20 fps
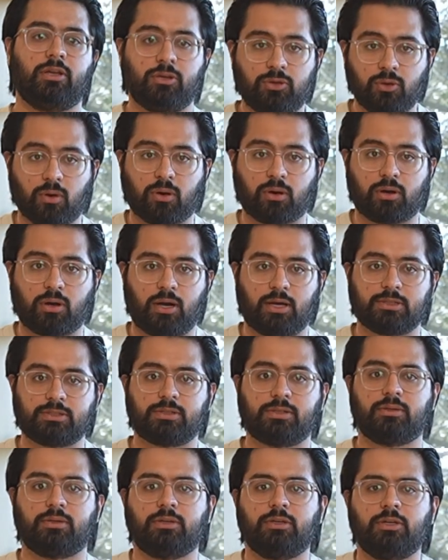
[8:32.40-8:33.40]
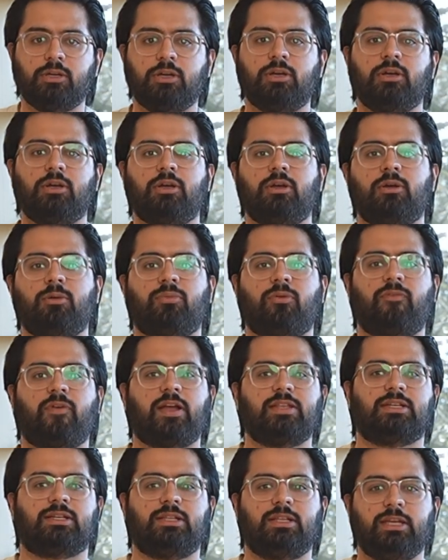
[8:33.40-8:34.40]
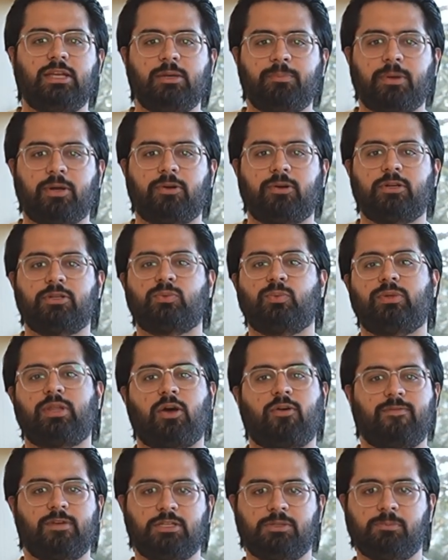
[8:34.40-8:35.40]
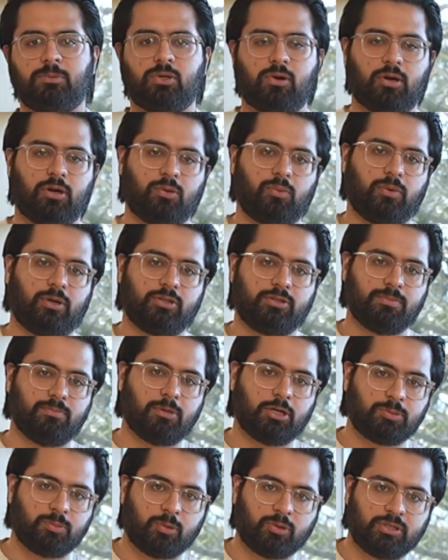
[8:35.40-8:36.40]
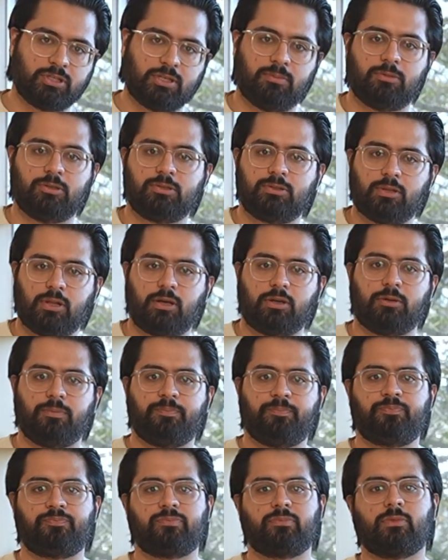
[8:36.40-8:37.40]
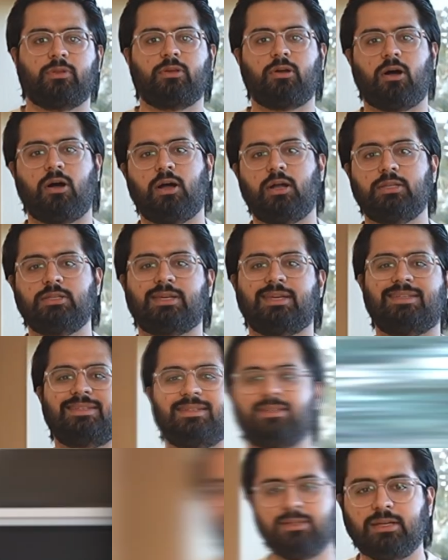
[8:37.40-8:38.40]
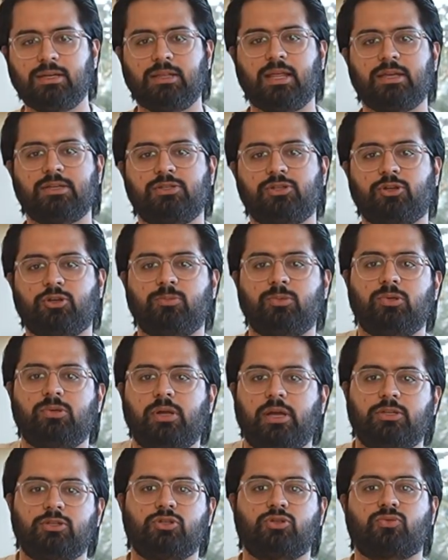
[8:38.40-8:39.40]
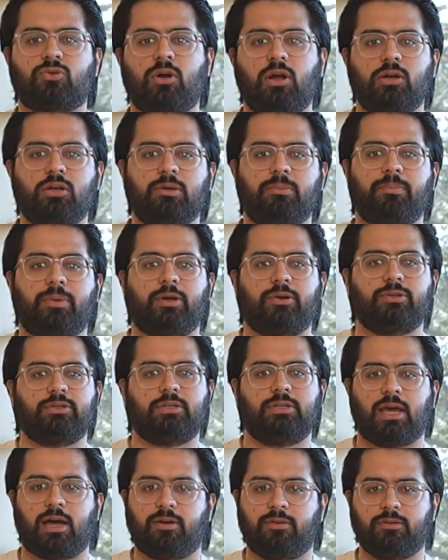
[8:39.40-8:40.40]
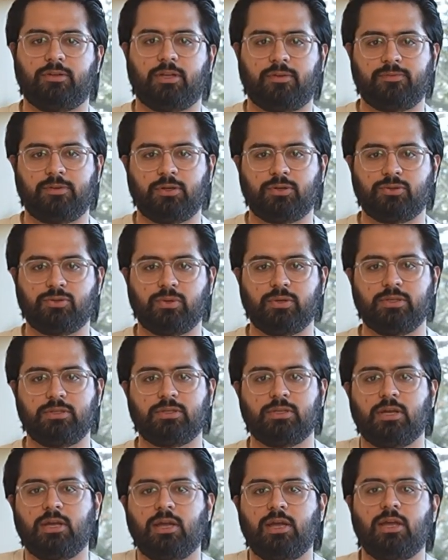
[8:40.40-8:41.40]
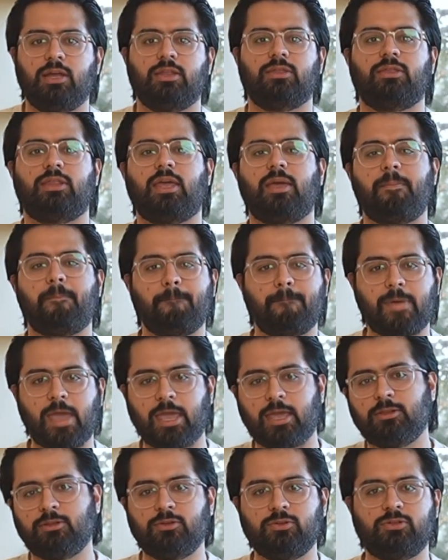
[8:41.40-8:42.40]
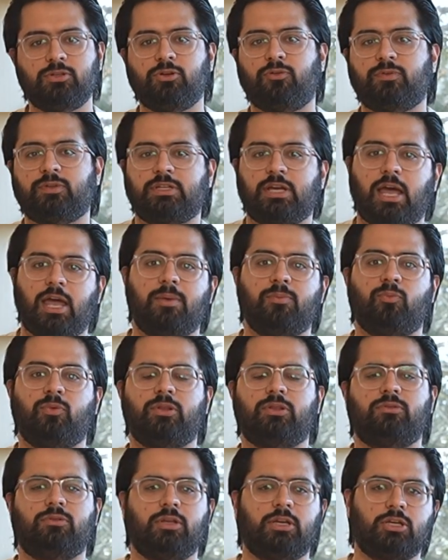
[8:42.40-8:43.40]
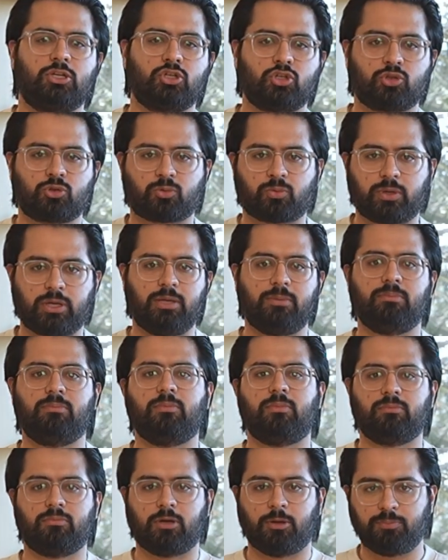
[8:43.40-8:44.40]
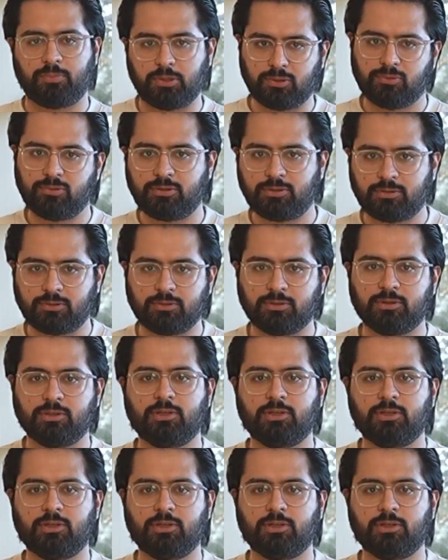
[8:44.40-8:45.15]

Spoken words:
your cost. Provides a clean appearance without visible hardware. It's a much more seamless look. Cons: it's a little less durable and strong compared to dovetail joints. They may loosen over time with extreme abuse.